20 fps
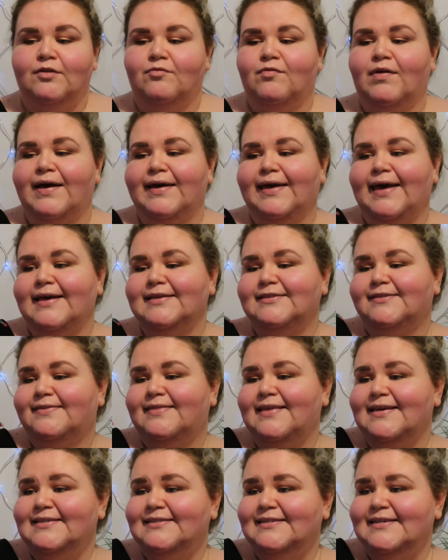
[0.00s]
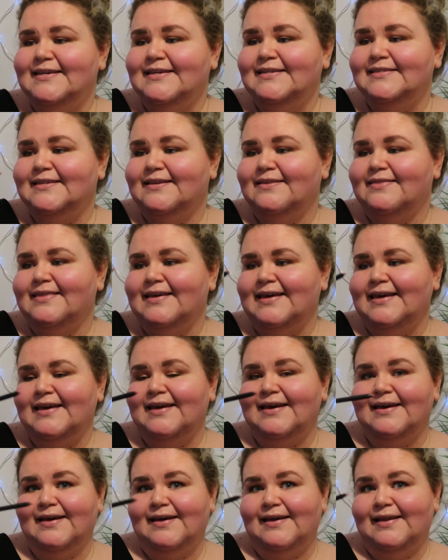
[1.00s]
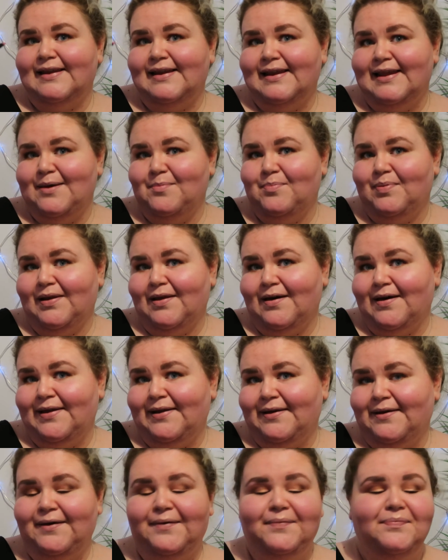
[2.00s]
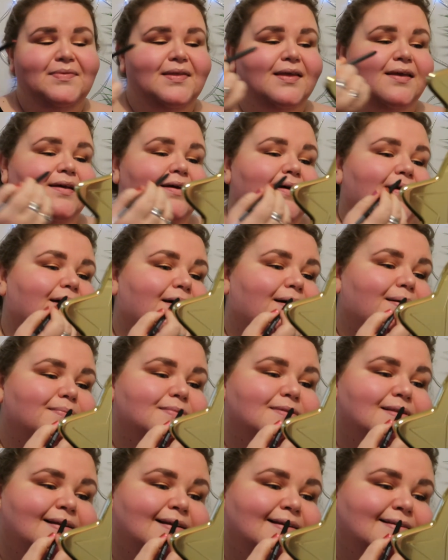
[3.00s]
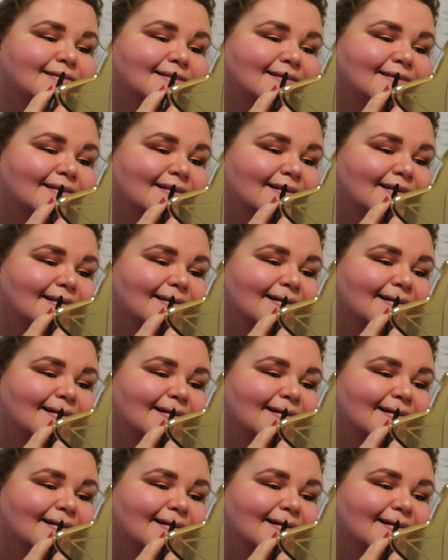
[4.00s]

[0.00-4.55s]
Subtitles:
Right, okay, so this is the lip liner. So let's just,